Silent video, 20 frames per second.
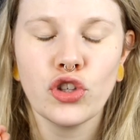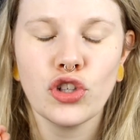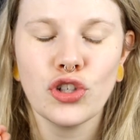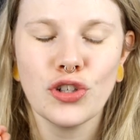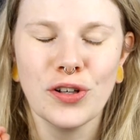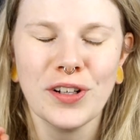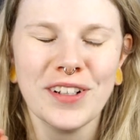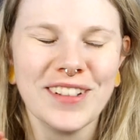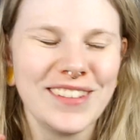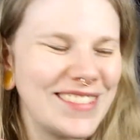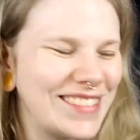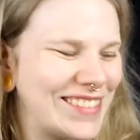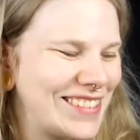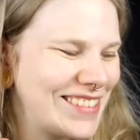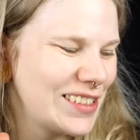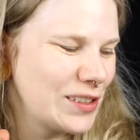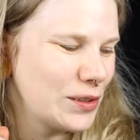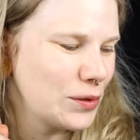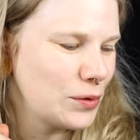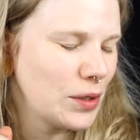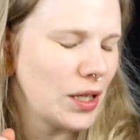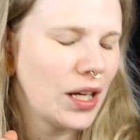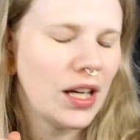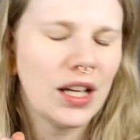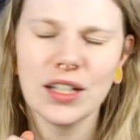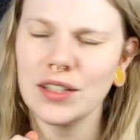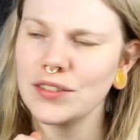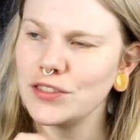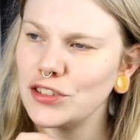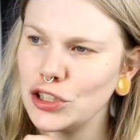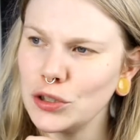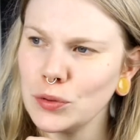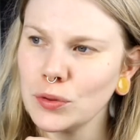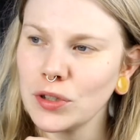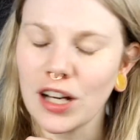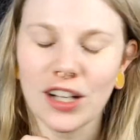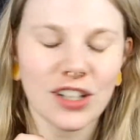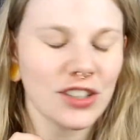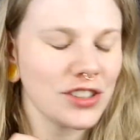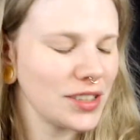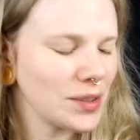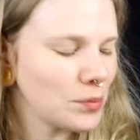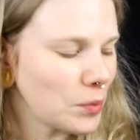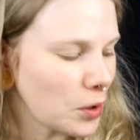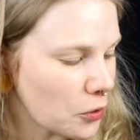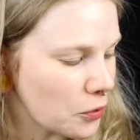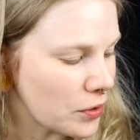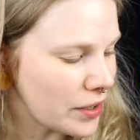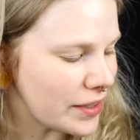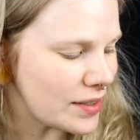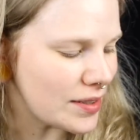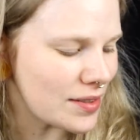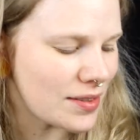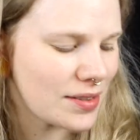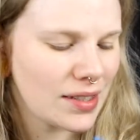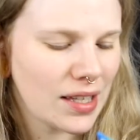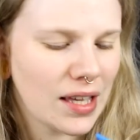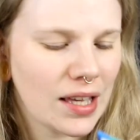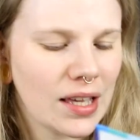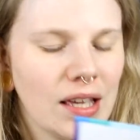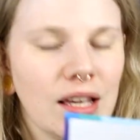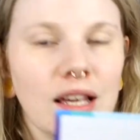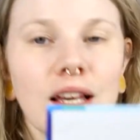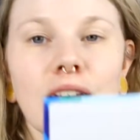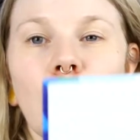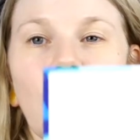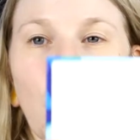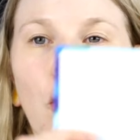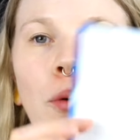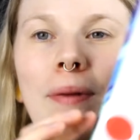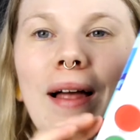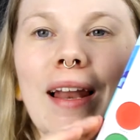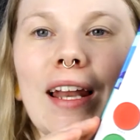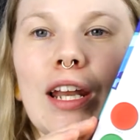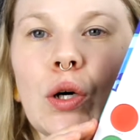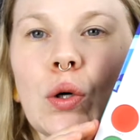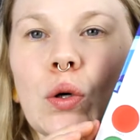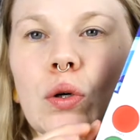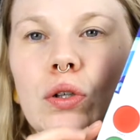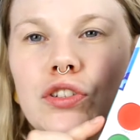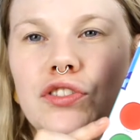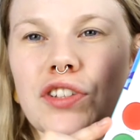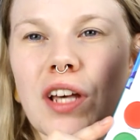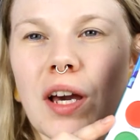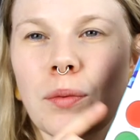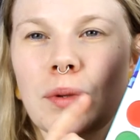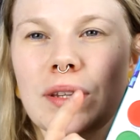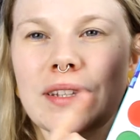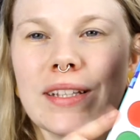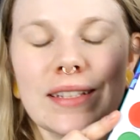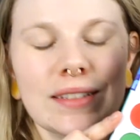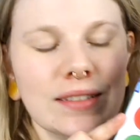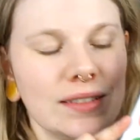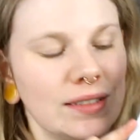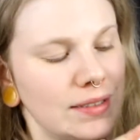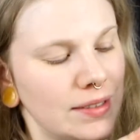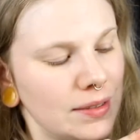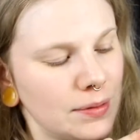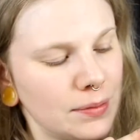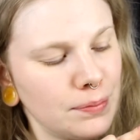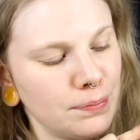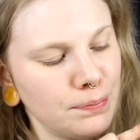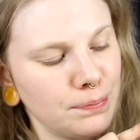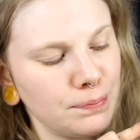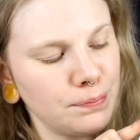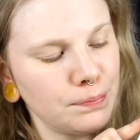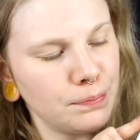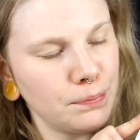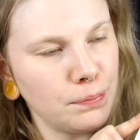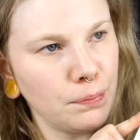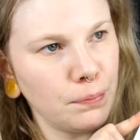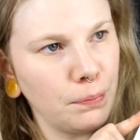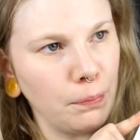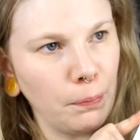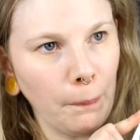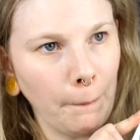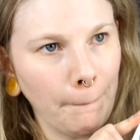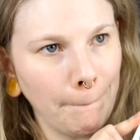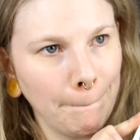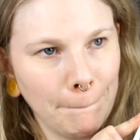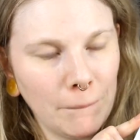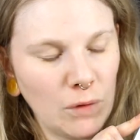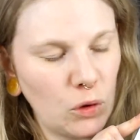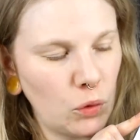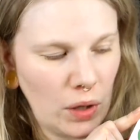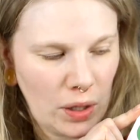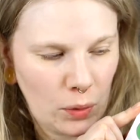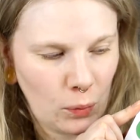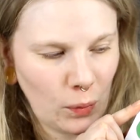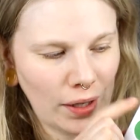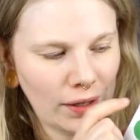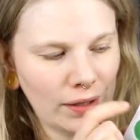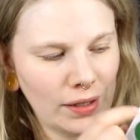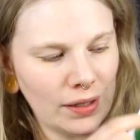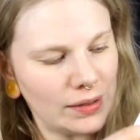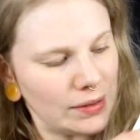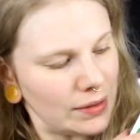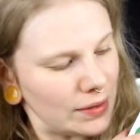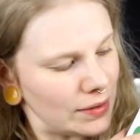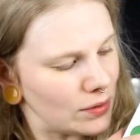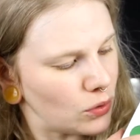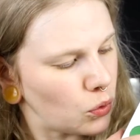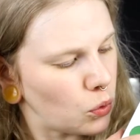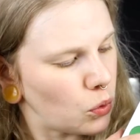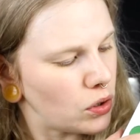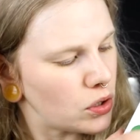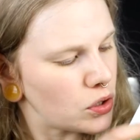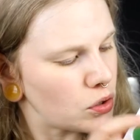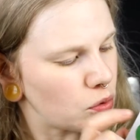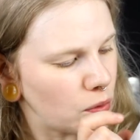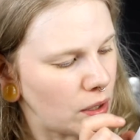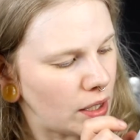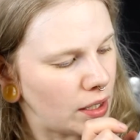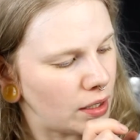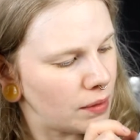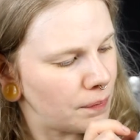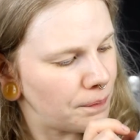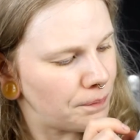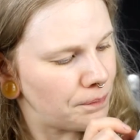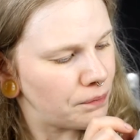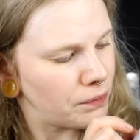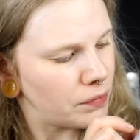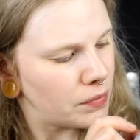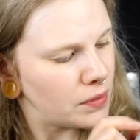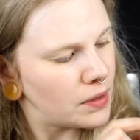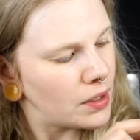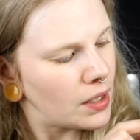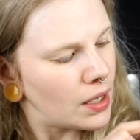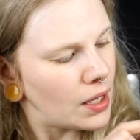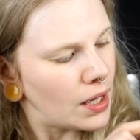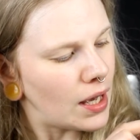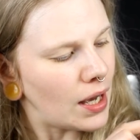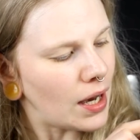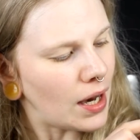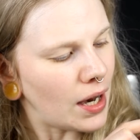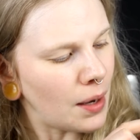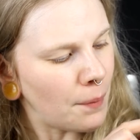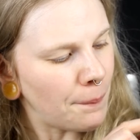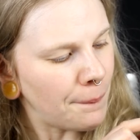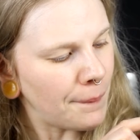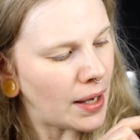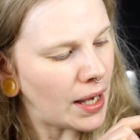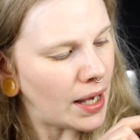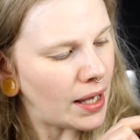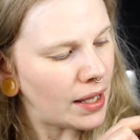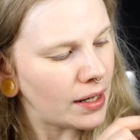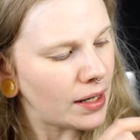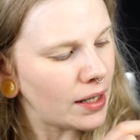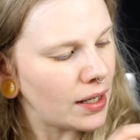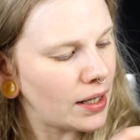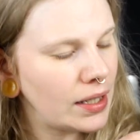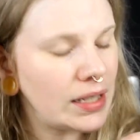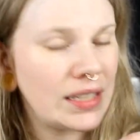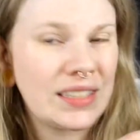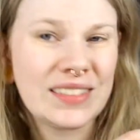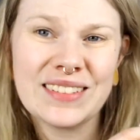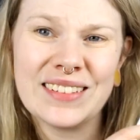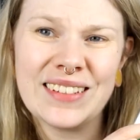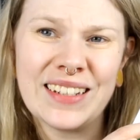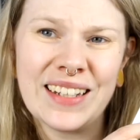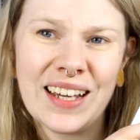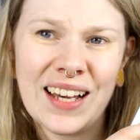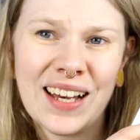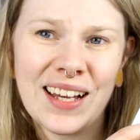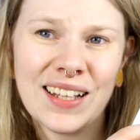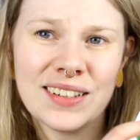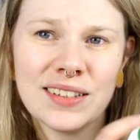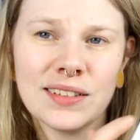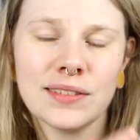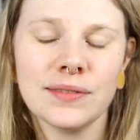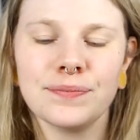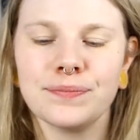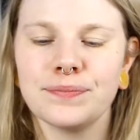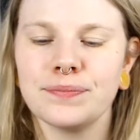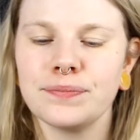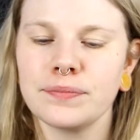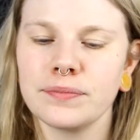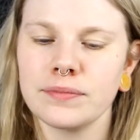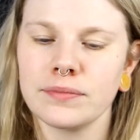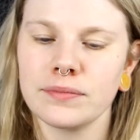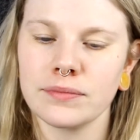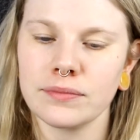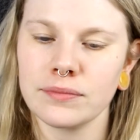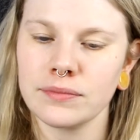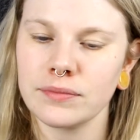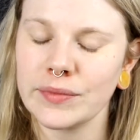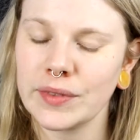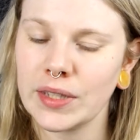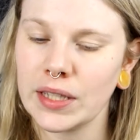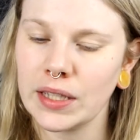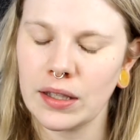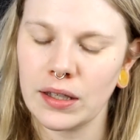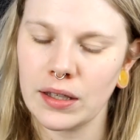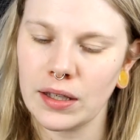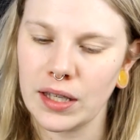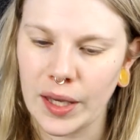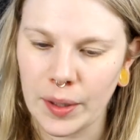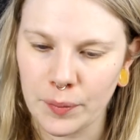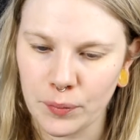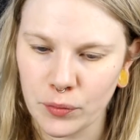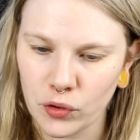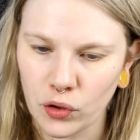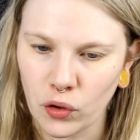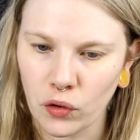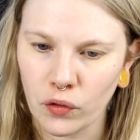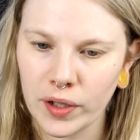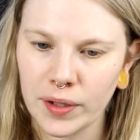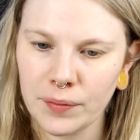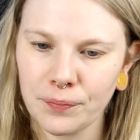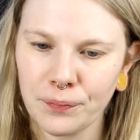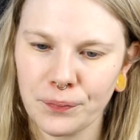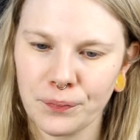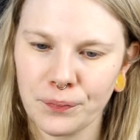two, two, two colors in my crease. Oh my lord. So I will take this red one and this orange one. Amara and Jehan. I'm sorry.